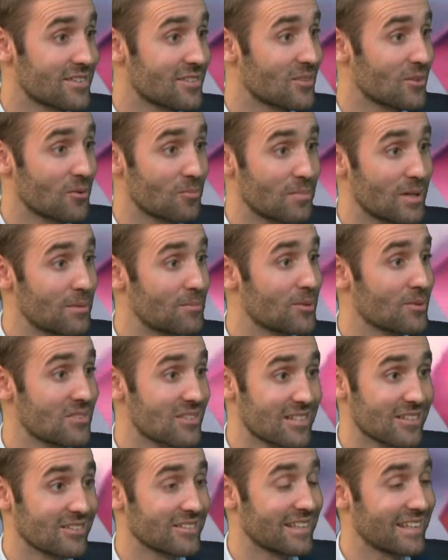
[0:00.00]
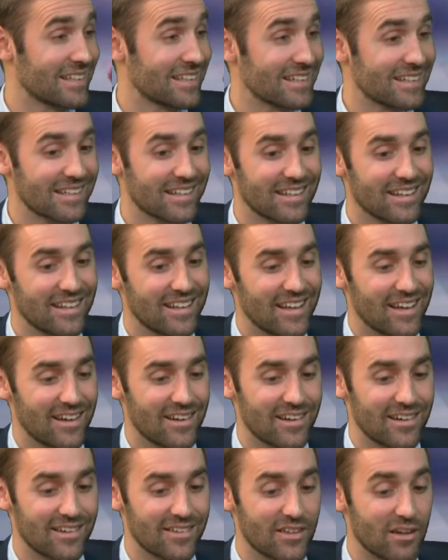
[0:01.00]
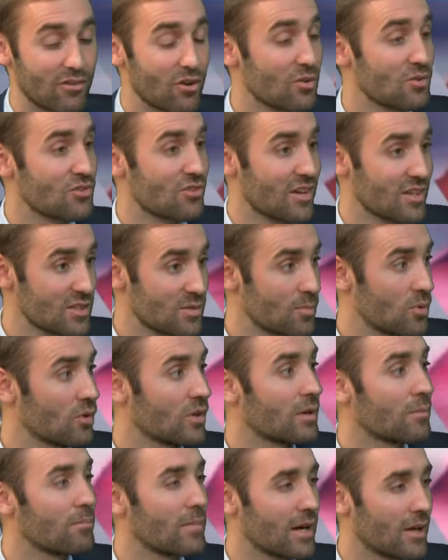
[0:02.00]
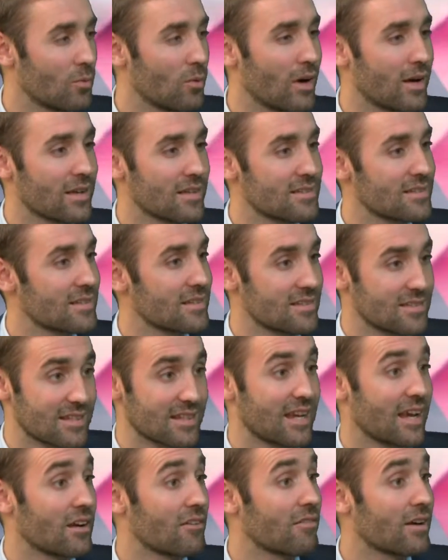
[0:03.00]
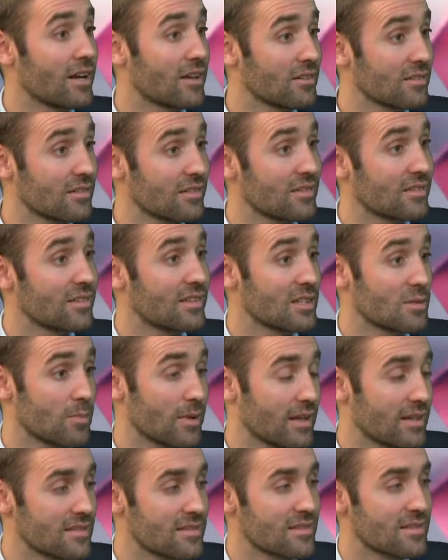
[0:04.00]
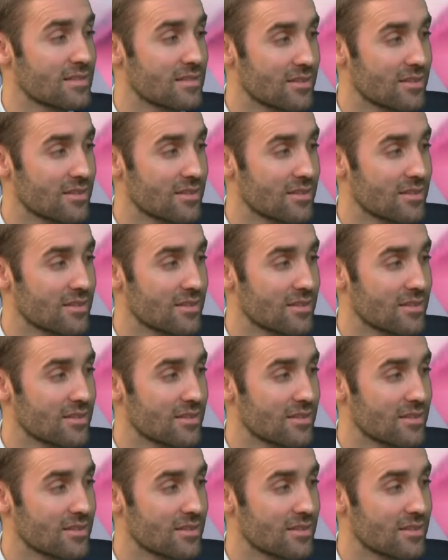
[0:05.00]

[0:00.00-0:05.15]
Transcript: So people still need their own transport in many ways to get around these places.